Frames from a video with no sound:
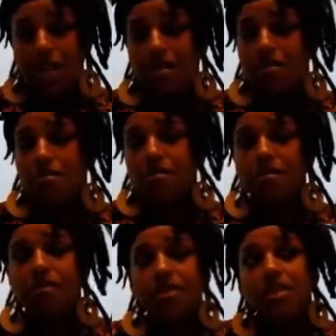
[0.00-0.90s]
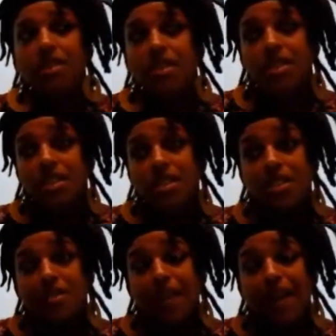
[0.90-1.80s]
um,
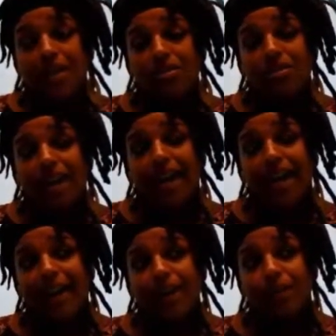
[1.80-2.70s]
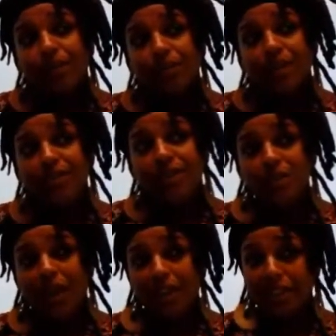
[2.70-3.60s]
it's about how we view our